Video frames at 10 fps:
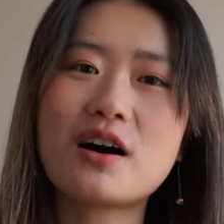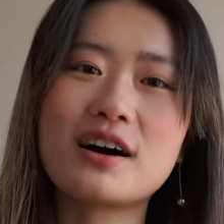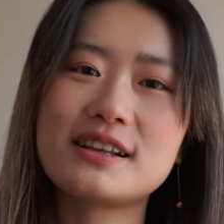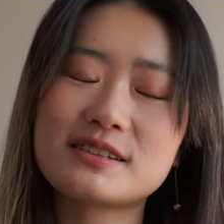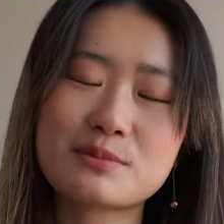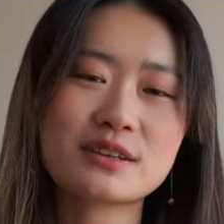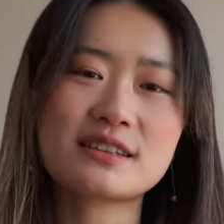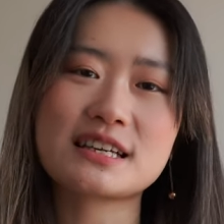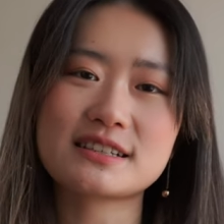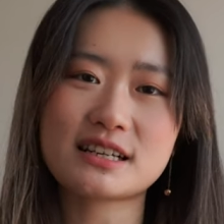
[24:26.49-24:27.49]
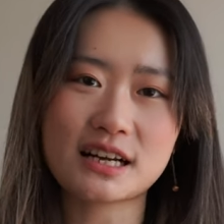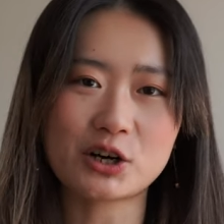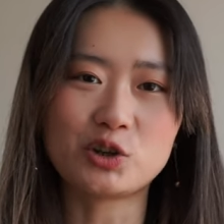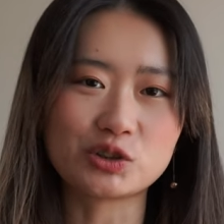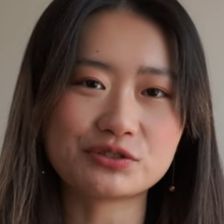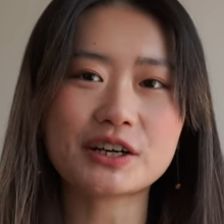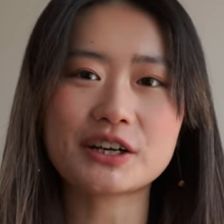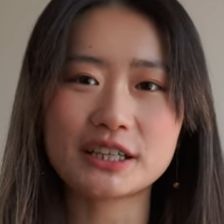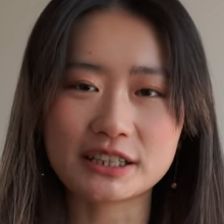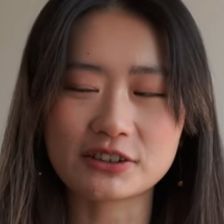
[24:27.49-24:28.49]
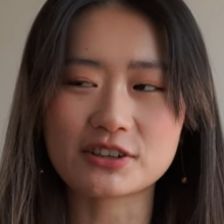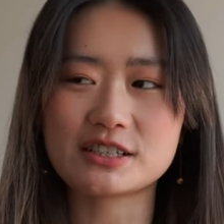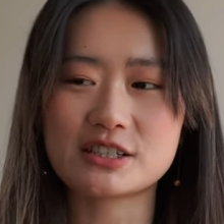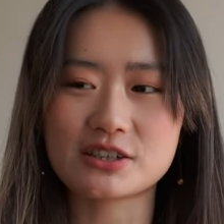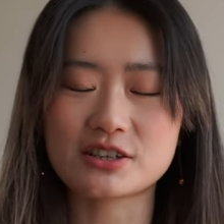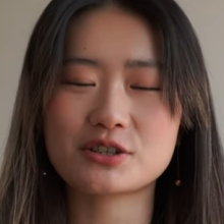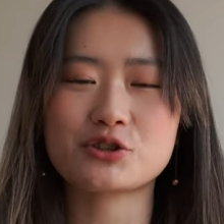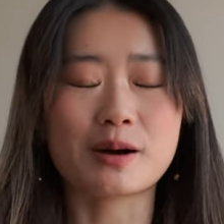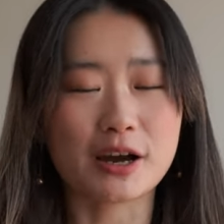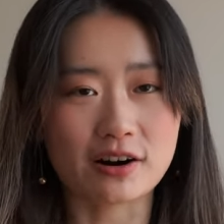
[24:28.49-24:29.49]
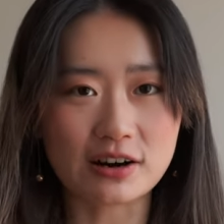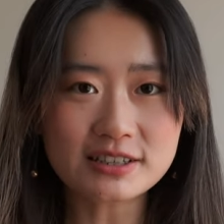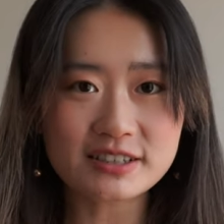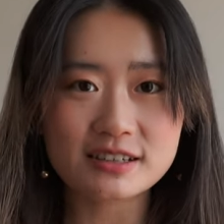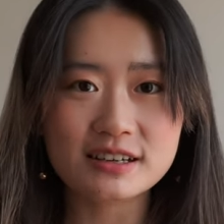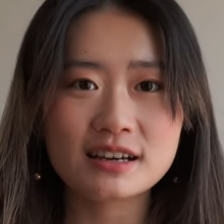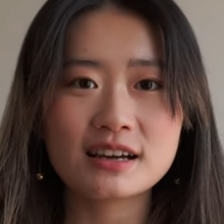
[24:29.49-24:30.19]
on some of the things that I hold very near and dear to my heart.